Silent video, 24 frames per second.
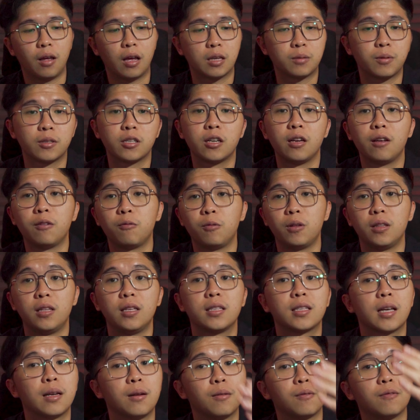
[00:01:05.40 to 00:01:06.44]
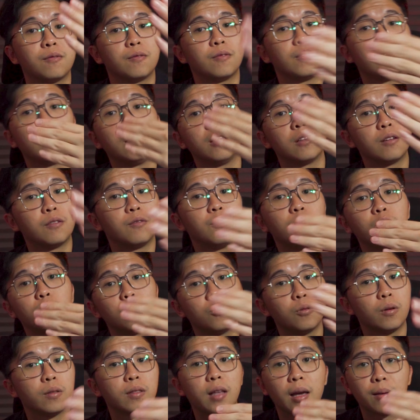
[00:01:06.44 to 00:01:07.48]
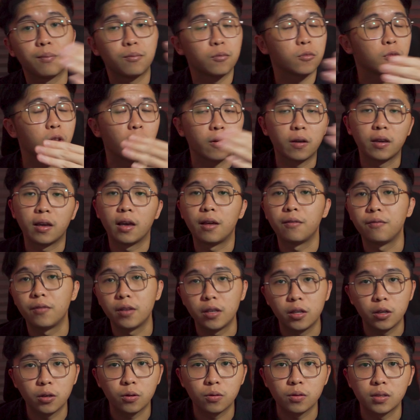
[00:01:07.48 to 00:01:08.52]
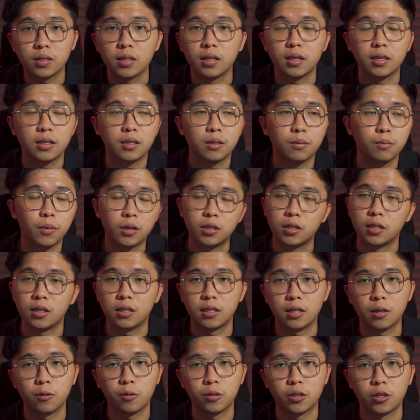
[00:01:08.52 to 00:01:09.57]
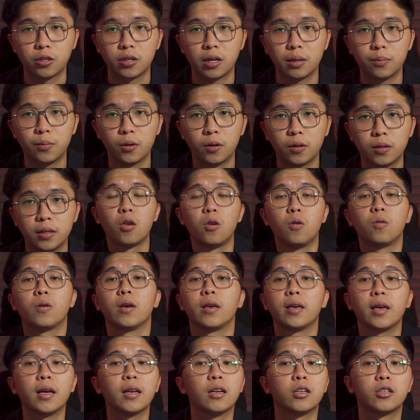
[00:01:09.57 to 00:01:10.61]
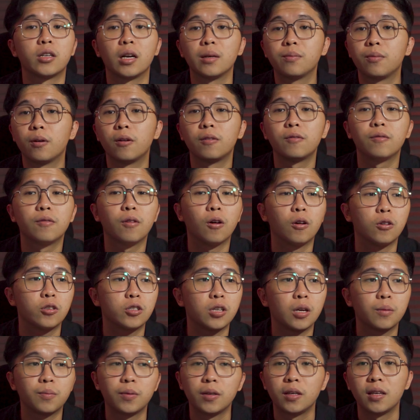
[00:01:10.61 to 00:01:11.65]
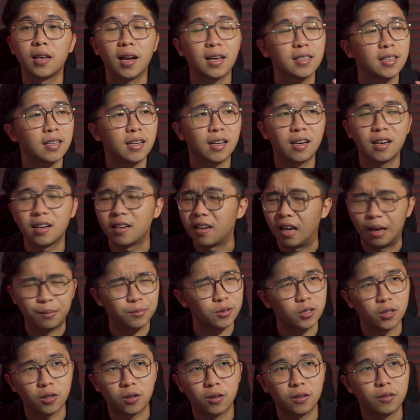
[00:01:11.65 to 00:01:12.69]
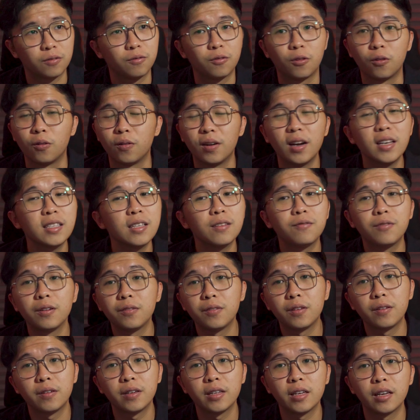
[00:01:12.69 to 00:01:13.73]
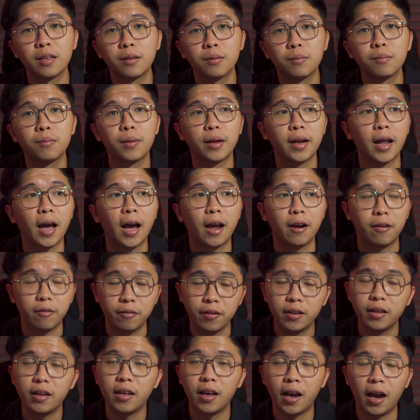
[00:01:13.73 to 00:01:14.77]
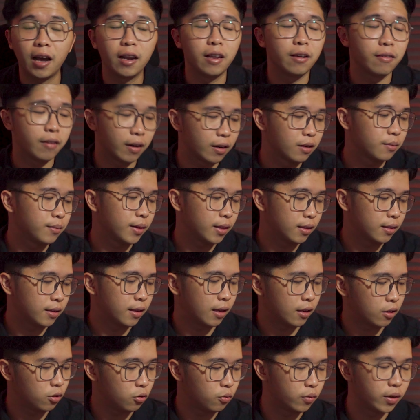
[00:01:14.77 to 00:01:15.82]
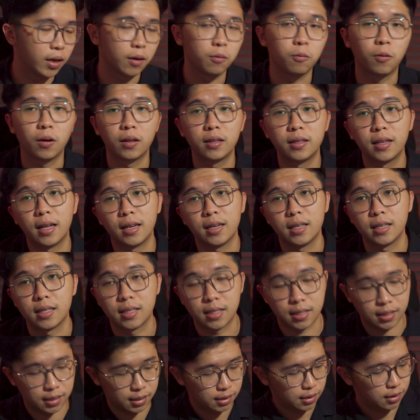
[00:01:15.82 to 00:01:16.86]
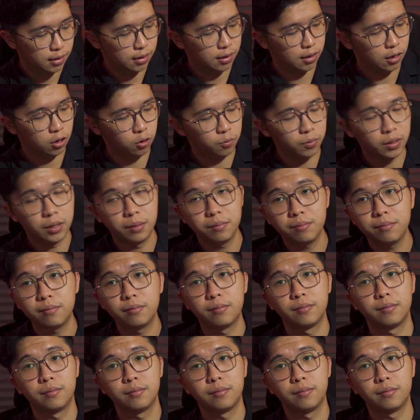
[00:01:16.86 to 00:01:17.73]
Especially with these kind of interview type talking head videos, it's much easier with a tripod. You can get a tripod on Shopee, Lazada, Amazon for less than 50 ringgit, but I really highly recommend that you get one that is aluminum,